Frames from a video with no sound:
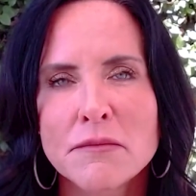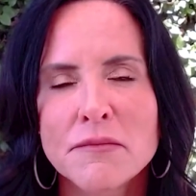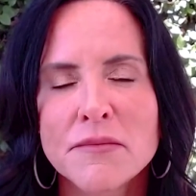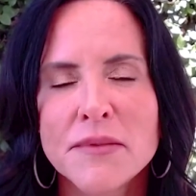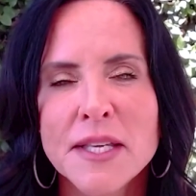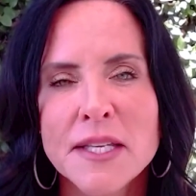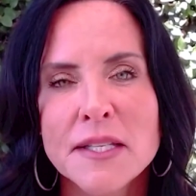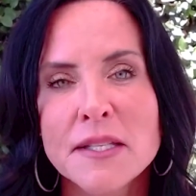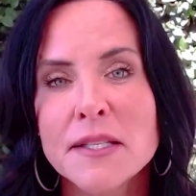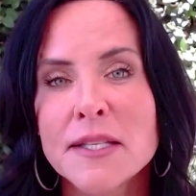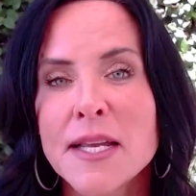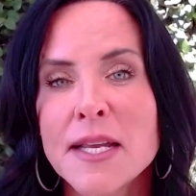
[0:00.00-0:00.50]

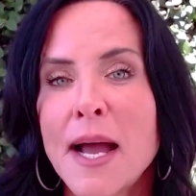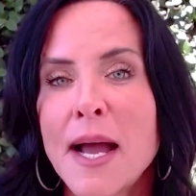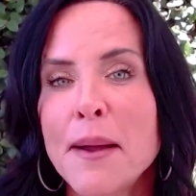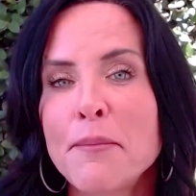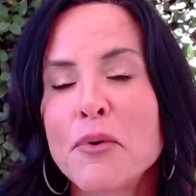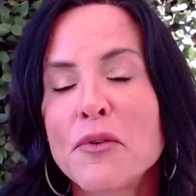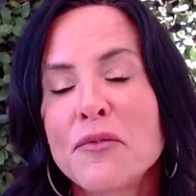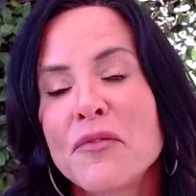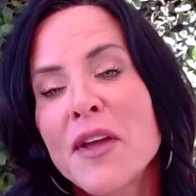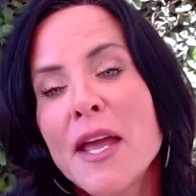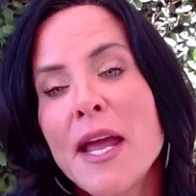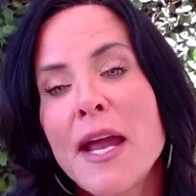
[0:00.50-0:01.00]
this type
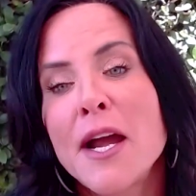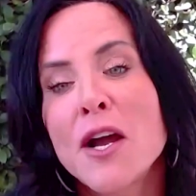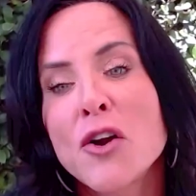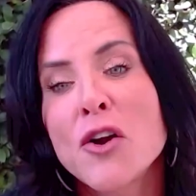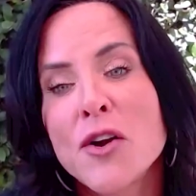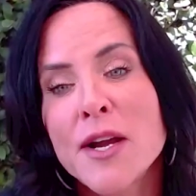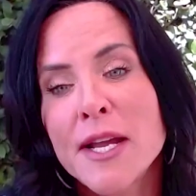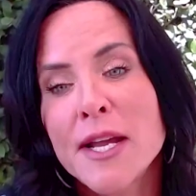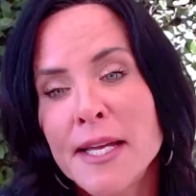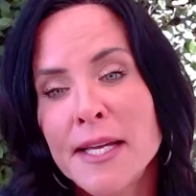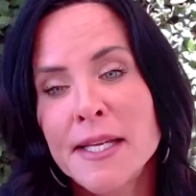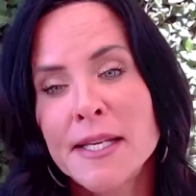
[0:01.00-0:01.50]
of care
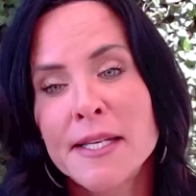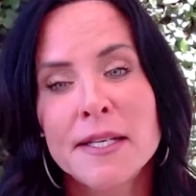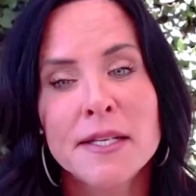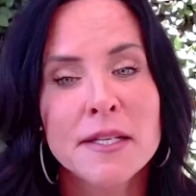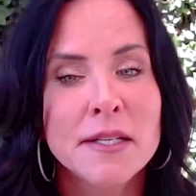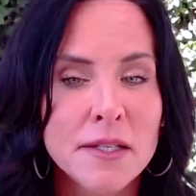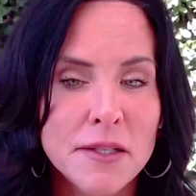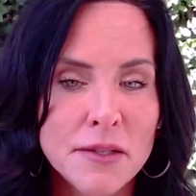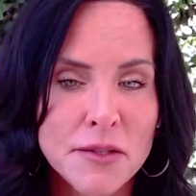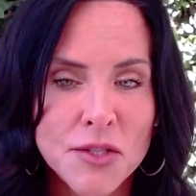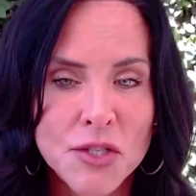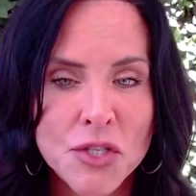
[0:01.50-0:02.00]

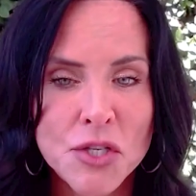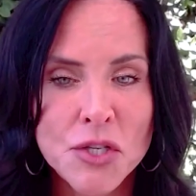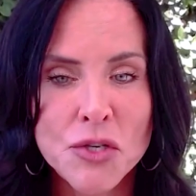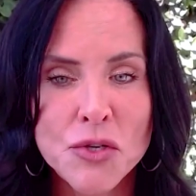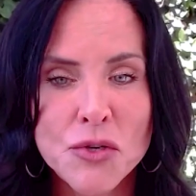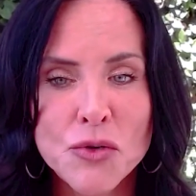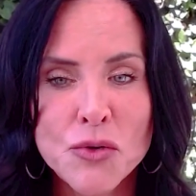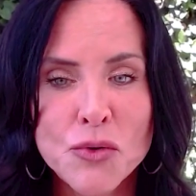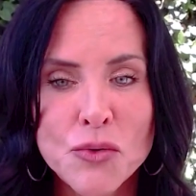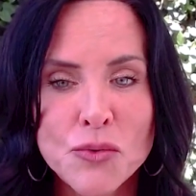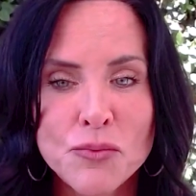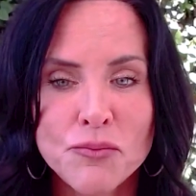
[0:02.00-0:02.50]

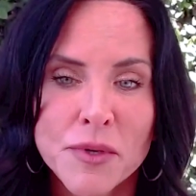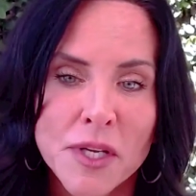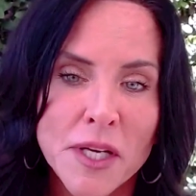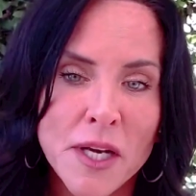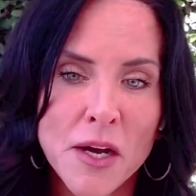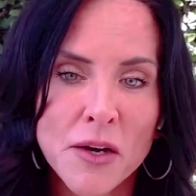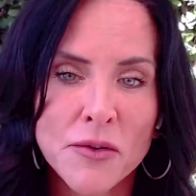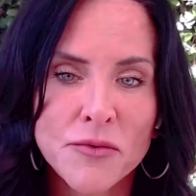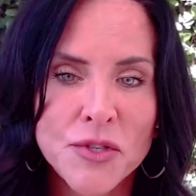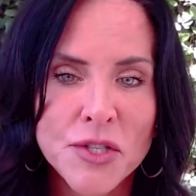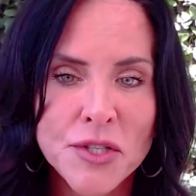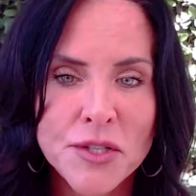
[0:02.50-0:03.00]
into,
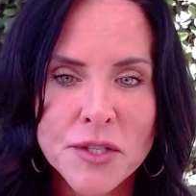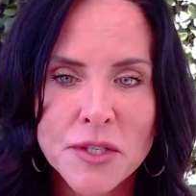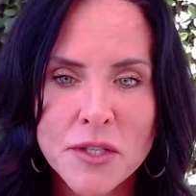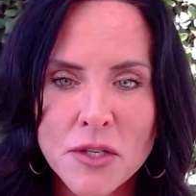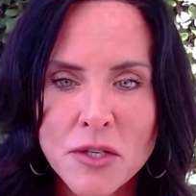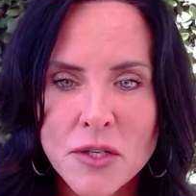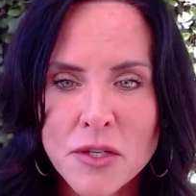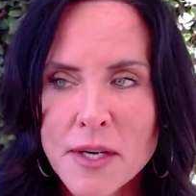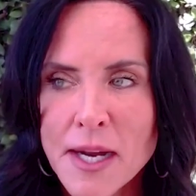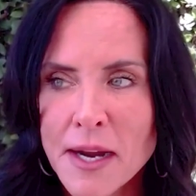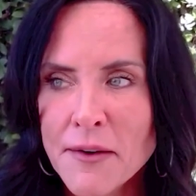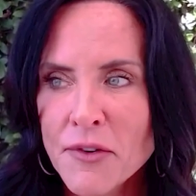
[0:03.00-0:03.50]
just
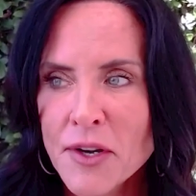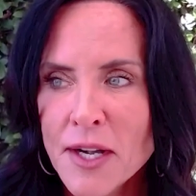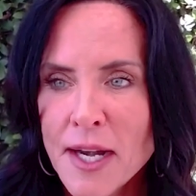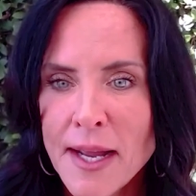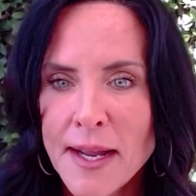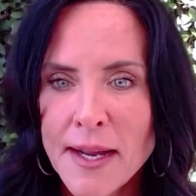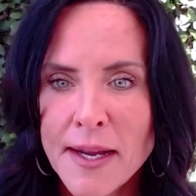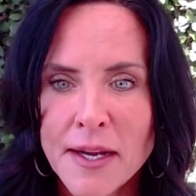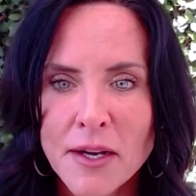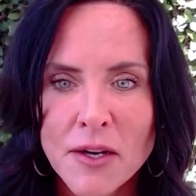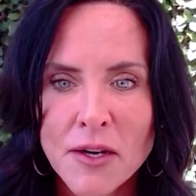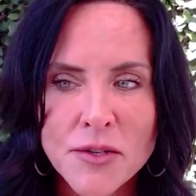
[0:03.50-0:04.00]
your
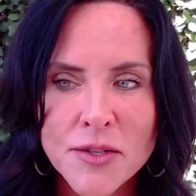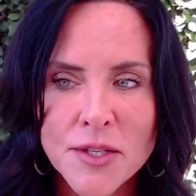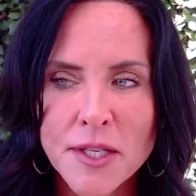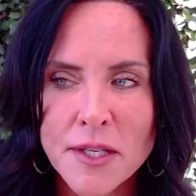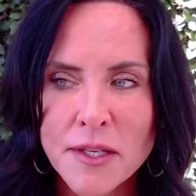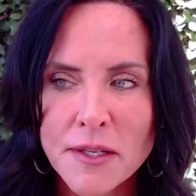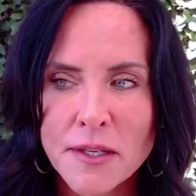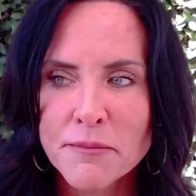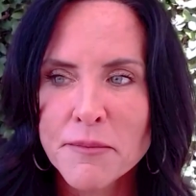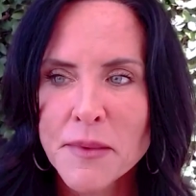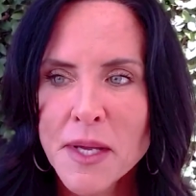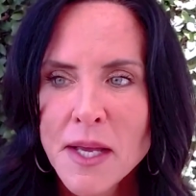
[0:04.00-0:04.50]
everyday, here's
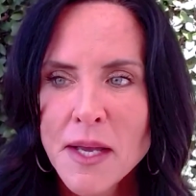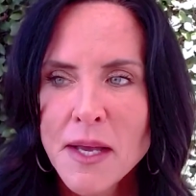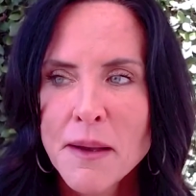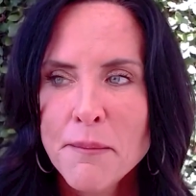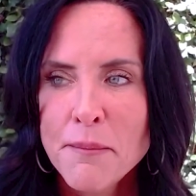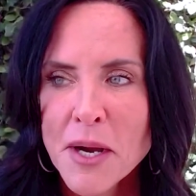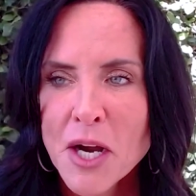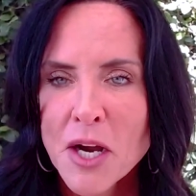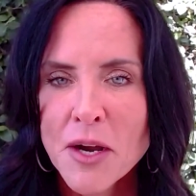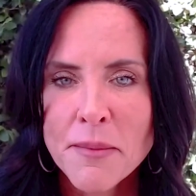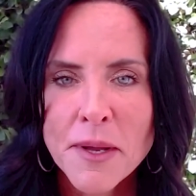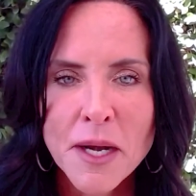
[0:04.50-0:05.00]
a
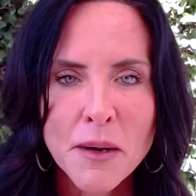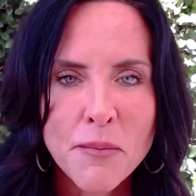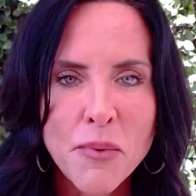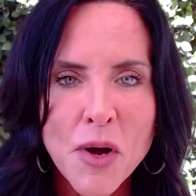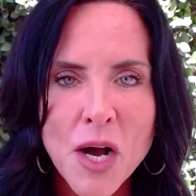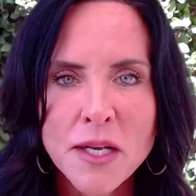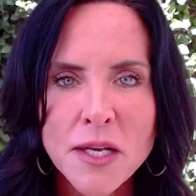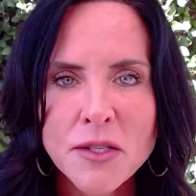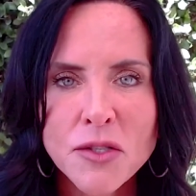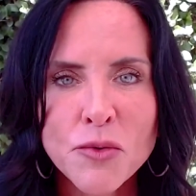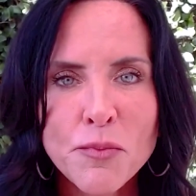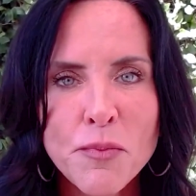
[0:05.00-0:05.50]

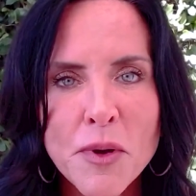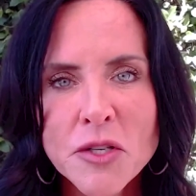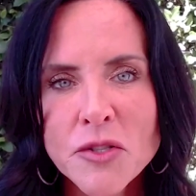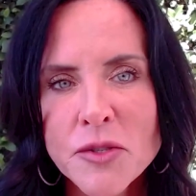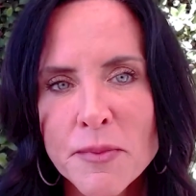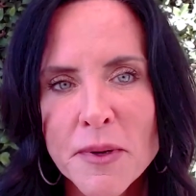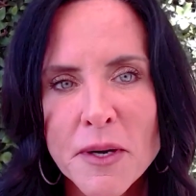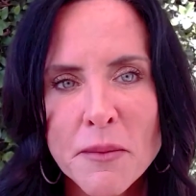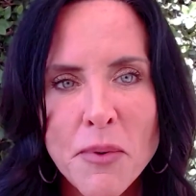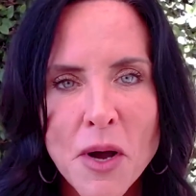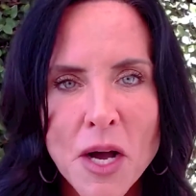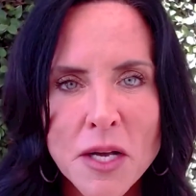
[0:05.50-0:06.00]
perimenopausal,
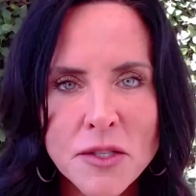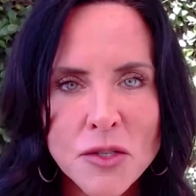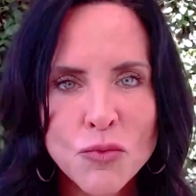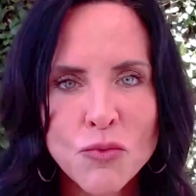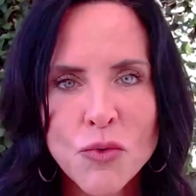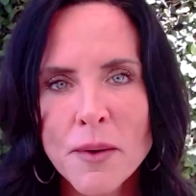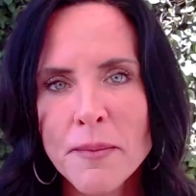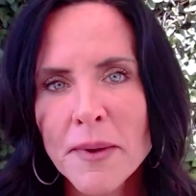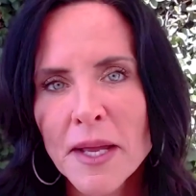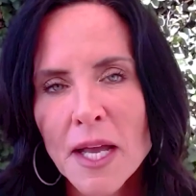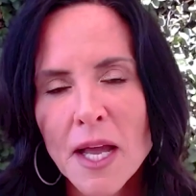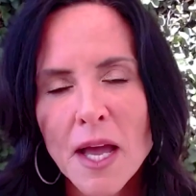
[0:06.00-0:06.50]
postmenopausal
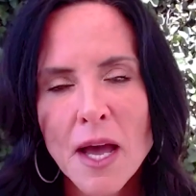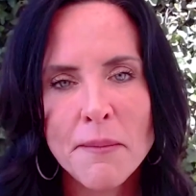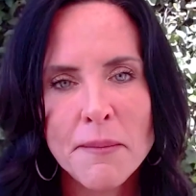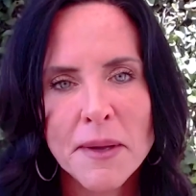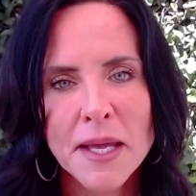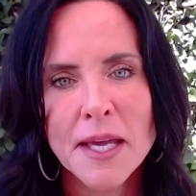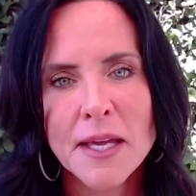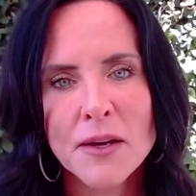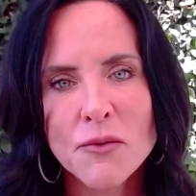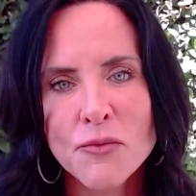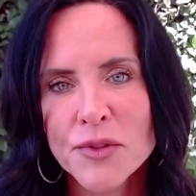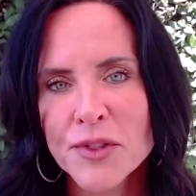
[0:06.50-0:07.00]
woman
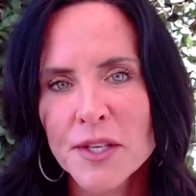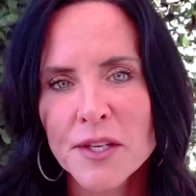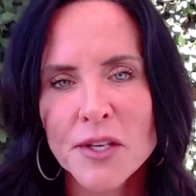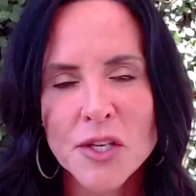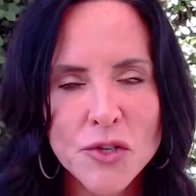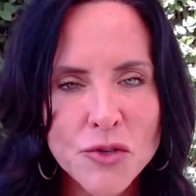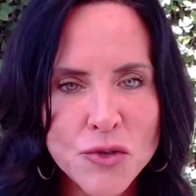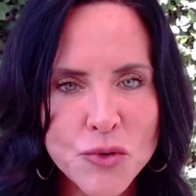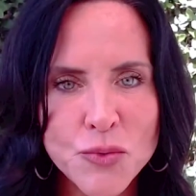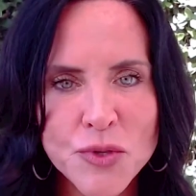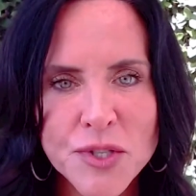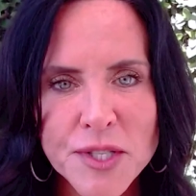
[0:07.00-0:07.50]
coming in with the
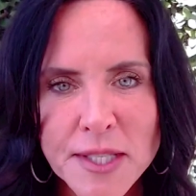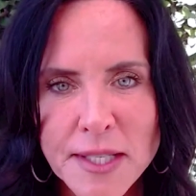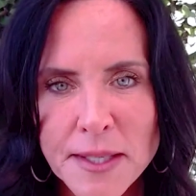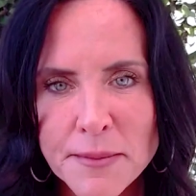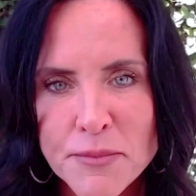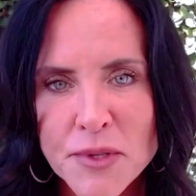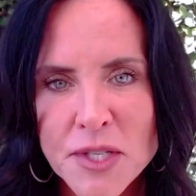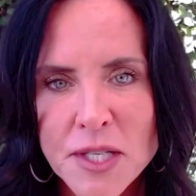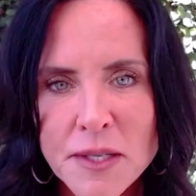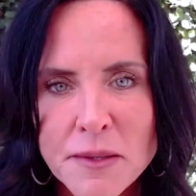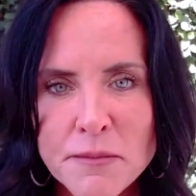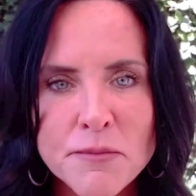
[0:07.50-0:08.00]
usual
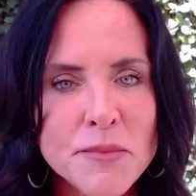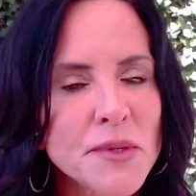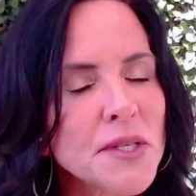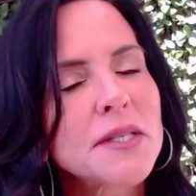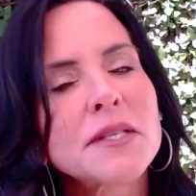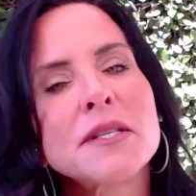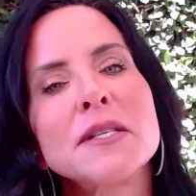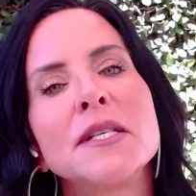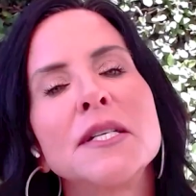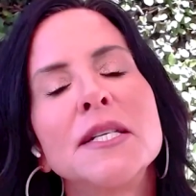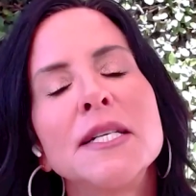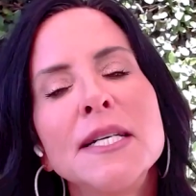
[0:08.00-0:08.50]

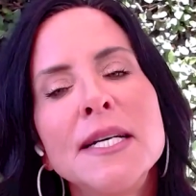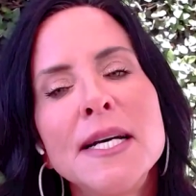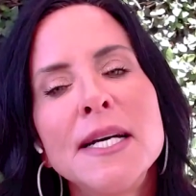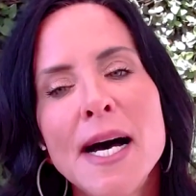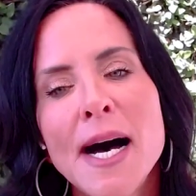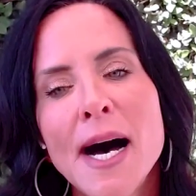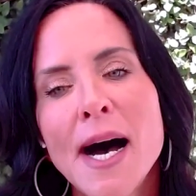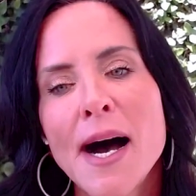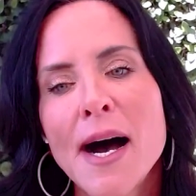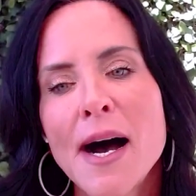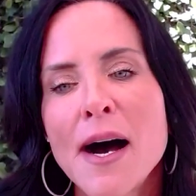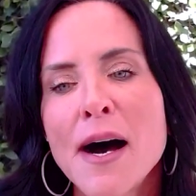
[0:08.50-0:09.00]
symptoms.
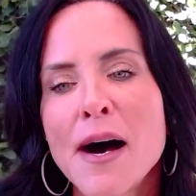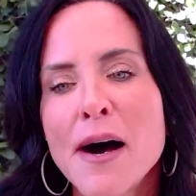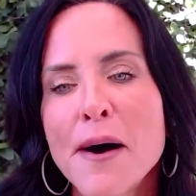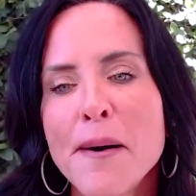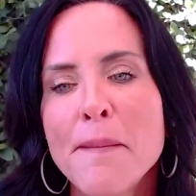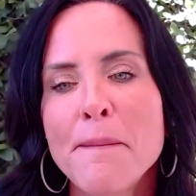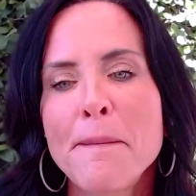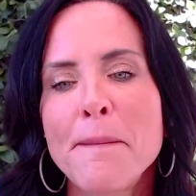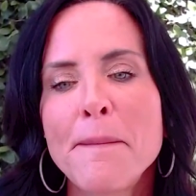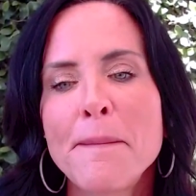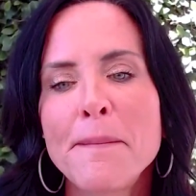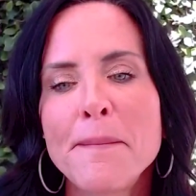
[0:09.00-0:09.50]
How